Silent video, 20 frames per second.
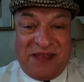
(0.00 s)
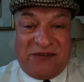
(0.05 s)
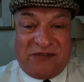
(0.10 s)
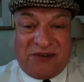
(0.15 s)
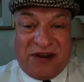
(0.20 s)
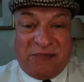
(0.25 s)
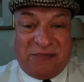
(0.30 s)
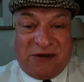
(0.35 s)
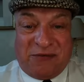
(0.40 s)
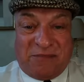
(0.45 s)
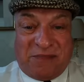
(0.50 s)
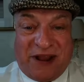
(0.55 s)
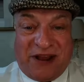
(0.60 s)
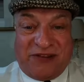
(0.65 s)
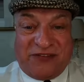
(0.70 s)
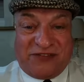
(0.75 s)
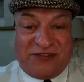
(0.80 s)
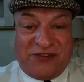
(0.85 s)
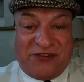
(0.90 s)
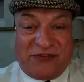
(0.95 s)
Raymond
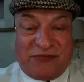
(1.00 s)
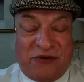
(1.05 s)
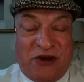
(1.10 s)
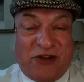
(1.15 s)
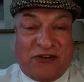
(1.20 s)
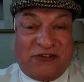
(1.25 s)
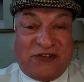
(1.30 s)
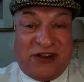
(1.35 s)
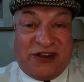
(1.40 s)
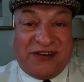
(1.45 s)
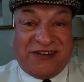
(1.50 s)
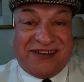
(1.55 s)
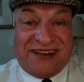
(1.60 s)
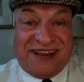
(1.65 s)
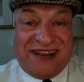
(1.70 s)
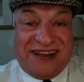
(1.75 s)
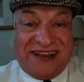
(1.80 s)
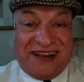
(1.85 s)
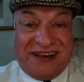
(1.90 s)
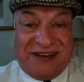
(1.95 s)
Benson's watching.
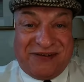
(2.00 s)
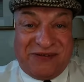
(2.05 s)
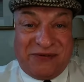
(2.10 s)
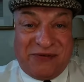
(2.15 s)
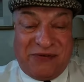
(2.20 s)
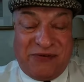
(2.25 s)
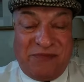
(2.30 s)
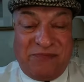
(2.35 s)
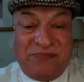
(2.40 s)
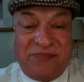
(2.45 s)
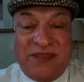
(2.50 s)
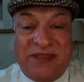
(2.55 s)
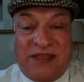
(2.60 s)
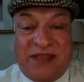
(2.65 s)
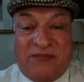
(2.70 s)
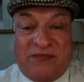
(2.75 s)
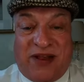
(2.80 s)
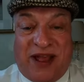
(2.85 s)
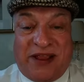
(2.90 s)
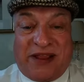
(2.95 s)
Dinky Doo.
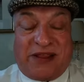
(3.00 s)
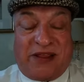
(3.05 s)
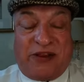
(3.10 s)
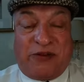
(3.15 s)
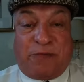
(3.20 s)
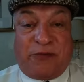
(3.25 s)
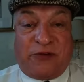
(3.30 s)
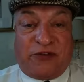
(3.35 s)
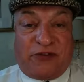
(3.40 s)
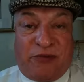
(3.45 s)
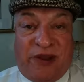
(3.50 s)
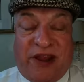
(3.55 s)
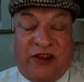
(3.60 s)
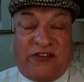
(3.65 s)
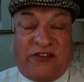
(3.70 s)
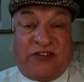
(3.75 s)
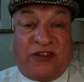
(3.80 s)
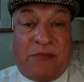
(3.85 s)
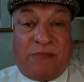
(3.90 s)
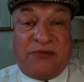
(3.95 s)
If I can
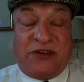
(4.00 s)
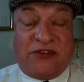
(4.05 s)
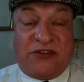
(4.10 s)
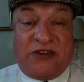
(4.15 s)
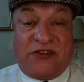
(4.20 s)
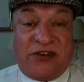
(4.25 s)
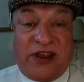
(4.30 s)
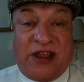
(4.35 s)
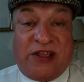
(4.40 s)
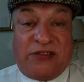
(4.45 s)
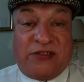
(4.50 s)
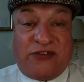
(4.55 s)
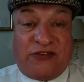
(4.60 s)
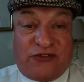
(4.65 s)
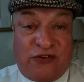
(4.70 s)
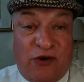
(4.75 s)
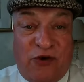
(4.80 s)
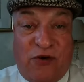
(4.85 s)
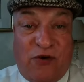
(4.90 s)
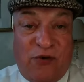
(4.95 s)
persuade somebody to take the
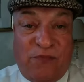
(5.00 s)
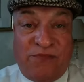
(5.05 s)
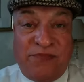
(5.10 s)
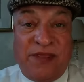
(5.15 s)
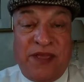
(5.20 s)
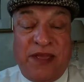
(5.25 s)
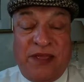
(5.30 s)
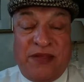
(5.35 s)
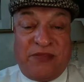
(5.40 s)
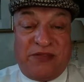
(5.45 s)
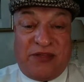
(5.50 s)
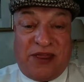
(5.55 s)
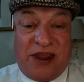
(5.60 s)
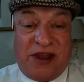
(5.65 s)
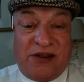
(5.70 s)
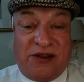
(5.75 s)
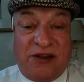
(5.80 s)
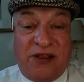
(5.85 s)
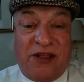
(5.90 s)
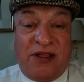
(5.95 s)
show,
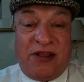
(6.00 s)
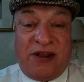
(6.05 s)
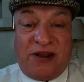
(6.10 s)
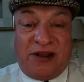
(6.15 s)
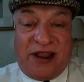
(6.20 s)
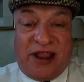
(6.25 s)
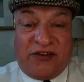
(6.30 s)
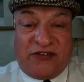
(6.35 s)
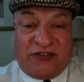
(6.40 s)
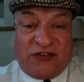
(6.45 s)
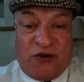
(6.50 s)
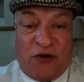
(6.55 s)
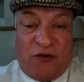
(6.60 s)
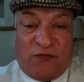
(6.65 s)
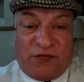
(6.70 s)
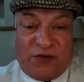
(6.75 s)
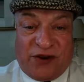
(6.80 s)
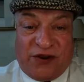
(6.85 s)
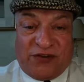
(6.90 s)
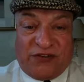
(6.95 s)
then let's go
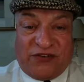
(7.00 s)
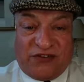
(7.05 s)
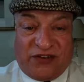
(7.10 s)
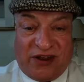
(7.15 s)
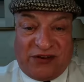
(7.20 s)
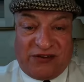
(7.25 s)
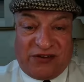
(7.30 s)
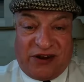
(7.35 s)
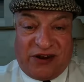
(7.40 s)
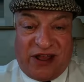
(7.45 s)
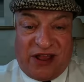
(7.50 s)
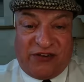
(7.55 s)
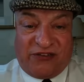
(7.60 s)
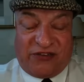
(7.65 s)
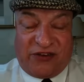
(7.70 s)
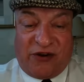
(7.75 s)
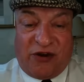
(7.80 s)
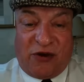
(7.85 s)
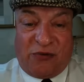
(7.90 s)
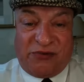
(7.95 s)
for it. Sunday
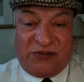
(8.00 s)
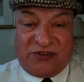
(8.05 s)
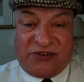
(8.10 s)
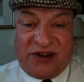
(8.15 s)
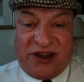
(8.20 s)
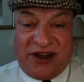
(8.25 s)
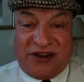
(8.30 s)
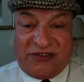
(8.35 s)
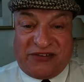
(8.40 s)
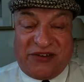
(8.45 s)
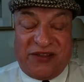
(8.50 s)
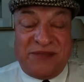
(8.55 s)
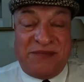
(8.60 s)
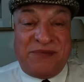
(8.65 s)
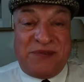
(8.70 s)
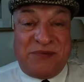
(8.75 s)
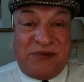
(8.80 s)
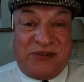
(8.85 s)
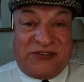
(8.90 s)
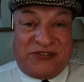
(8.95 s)
nights are always great
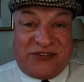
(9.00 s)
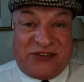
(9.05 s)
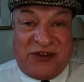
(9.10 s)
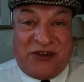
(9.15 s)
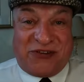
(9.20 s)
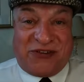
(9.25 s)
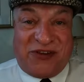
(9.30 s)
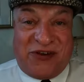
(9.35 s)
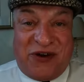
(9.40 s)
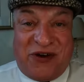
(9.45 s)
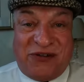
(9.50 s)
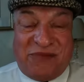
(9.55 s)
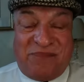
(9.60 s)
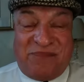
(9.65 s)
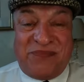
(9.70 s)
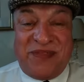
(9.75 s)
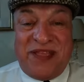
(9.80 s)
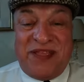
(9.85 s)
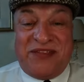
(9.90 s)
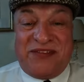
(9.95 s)
with Scottie
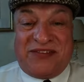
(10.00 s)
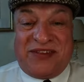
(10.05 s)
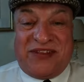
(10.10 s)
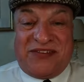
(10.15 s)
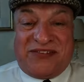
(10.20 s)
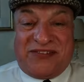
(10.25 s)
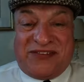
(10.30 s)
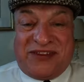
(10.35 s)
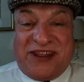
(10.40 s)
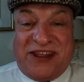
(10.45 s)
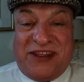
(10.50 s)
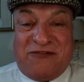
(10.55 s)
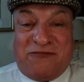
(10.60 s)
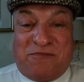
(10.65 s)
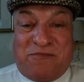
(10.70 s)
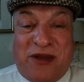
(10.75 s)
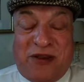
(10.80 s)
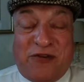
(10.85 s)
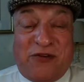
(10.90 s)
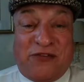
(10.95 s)
on, says
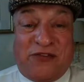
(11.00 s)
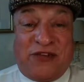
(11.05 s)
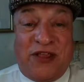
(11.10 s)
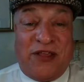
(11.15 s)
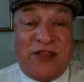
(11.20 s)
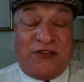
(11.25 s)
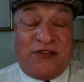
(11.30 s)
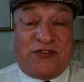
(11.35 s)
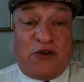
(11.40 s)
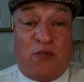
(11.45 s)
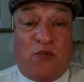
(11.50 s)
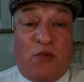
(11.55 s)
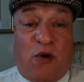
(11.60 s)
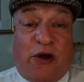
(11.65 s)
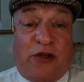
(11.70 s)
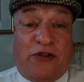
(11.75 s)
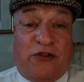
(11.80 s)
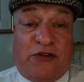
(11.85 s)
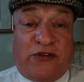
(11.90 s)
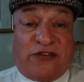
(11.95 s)
Steve Burroughs. So
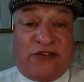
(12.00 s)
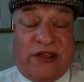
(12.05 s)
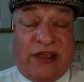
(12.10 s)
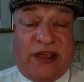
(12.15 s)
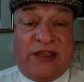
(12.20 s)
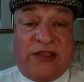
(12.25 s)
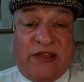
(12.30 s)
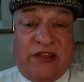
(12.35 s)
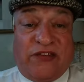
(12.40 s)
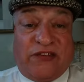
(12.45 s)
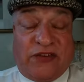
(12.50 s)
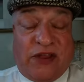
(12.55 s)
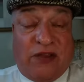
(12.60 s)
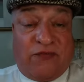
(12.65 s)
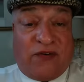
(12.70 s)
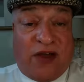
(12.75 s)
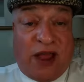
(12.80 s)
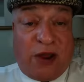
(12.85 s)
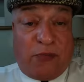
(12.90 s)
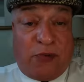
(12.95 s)
what you're saying is,
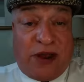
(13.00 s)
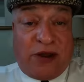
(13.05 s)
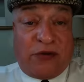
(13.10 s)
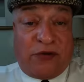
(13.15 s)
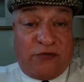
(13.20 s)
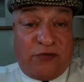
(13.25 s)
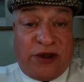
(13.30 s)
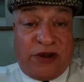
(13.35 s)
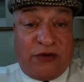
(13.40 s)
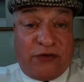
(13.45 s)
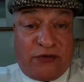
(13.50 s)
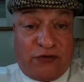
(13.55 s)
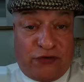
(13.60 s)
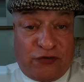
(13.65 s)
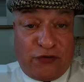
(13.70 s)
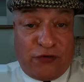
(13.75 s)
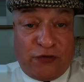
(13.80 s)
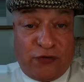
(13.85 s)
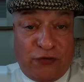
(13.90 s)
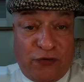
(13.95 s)
if I went on Radio
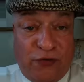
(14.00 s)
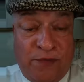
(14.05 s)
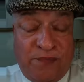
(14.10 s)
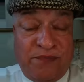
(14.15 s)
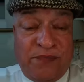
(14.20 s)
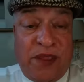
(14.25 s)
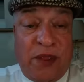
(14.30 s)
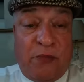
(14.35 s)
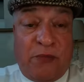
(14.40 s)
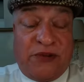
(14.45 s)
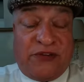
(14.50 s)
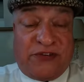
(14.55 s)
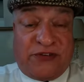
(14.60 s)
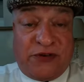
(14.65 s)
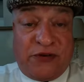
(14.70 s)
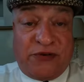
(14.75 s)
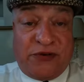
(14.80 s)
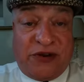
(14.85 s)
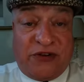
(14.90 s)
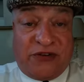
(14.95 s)
2, we
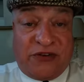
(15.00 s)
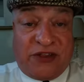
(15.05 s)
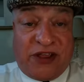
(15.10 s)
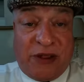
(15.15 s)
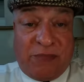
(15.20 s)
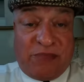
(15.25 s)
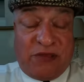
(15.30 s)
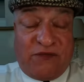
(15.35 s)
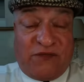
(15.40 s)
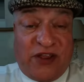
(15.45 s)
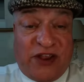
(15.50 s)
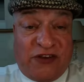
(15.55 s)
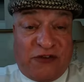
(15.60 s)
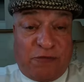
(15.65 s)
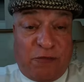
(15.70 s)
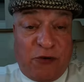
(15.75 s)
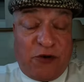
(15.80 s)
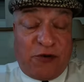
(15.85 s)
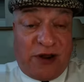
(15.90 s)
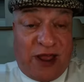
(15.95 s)
still need to keep the
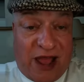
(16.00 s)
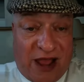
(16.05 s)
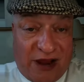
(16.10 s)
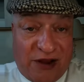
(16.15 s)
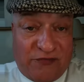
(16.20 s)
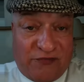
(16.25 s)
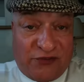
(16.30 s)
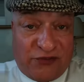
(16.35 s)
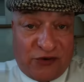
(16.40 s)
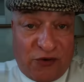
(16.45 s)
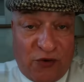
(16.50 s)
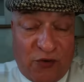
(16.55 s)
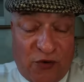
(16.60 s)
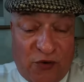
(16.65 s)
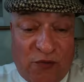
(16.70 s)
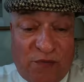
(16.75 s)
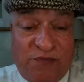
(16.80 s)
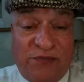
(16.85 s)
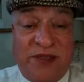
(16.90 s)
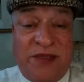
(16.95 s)
Facebook Live
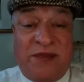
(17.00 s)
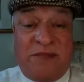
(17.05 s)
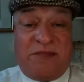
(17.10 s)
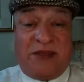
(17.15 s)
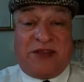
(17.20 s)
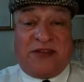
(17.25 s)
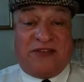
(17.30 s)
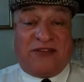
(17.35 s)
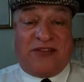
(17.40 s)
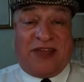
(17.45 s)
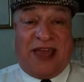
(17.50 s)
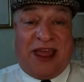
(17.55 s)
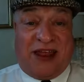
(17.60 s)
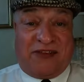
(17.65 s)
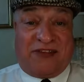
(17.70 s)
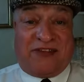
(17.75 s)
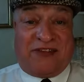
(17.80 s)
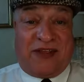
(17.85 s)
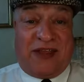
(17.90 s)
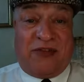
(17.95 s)
show, because
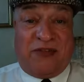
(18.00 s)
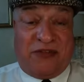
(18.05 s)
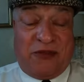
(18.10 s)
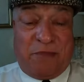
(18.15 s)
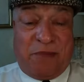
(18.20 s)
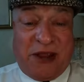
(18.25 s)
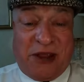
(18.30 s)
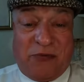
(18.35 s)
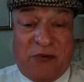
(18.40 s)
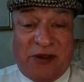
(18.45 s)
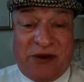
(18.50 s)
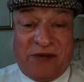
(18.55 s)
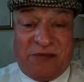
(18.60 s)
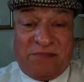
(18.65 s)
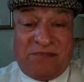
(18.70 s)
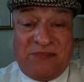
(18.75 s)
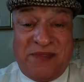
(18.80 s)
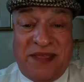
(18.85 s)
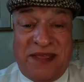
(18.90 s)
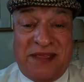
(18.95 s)
that's the big
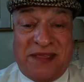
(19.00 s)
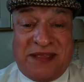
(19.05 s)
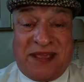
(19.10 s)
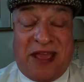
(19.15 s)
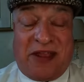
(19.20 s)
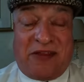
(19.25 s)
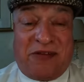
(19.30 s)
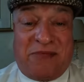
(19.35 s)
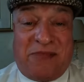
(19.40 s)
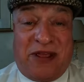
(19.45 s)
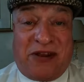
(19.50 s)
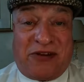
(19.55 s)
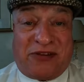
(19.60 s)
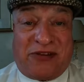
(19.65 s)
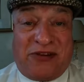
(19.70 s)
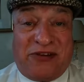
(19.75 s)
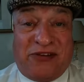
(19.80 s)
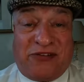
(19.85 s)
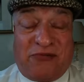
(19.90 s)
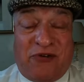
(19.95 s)
one. Karen
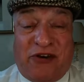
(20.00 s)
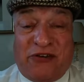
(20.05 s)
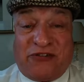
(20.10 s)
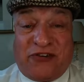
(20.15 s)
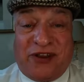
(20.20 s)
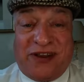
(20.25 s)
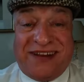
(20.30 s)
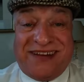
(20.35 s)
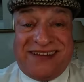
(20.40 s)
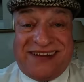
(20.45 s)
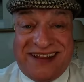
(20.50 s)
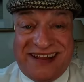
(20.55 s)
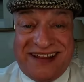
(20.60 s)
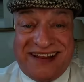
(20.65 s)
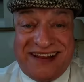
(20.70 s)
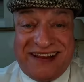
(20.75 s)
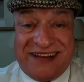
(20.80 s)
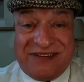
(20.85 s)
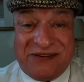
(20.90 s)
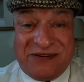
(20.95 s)
Mercury's watching.
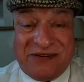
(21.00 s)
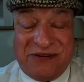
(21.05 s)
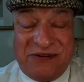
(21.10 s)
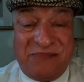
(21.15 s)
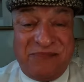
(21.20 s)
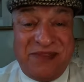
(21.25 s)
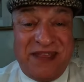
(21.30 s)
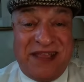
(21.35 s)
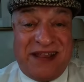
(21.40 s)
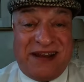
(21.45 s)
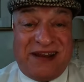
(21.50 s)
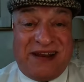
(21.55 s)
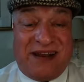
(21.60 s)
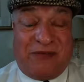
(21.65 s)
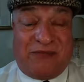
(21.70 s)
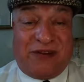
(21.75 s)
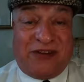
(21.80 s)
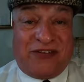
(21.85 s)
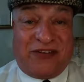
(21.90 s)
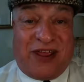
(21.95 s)
Dinky Doo,
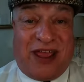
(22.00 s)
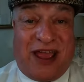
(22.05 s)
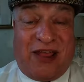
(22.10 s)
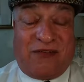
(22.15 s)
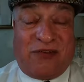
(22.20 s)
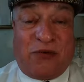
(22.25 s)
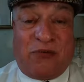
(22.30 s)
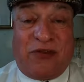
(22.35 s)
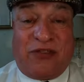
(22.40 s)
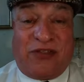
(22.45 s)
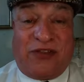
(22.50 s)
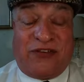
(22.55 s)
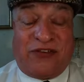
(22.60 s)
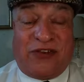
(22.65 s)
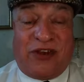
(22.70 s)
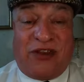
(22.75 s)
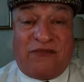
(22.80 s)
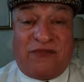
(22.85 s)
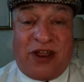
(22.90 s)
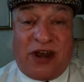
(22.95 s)
lovely to have you with
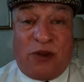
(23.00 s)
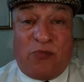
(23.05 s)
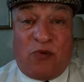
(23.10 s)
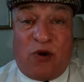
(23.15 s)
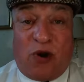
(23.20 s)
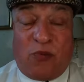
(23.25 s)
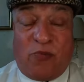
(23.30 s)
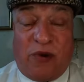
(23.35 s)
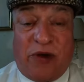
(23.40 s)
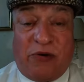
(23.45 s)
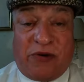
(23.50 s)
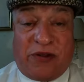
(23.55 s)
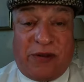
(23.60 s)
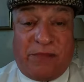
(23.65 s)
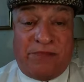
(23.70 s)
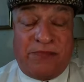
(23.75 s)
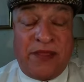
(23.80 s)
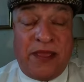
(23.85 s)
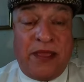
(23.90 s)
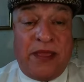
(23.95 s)
us, and a very warm
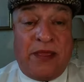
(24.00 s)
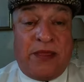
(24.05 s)
welcome.